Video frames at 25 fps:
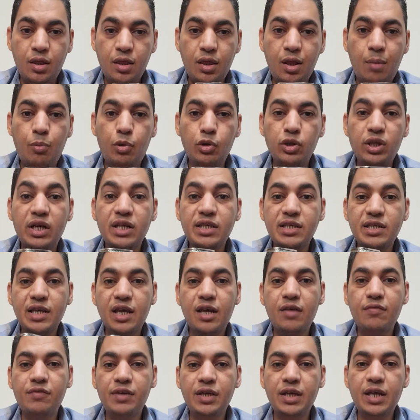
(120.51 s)
the bottle is
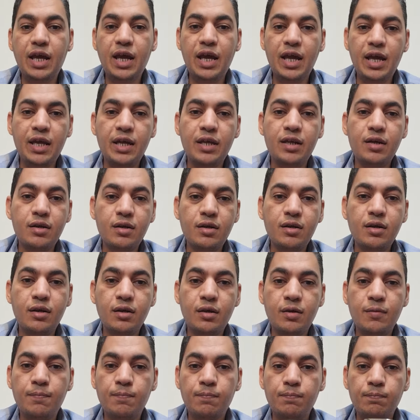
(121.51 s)
heavy and
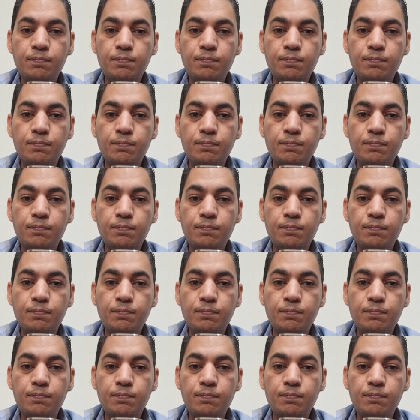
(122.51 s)
uh,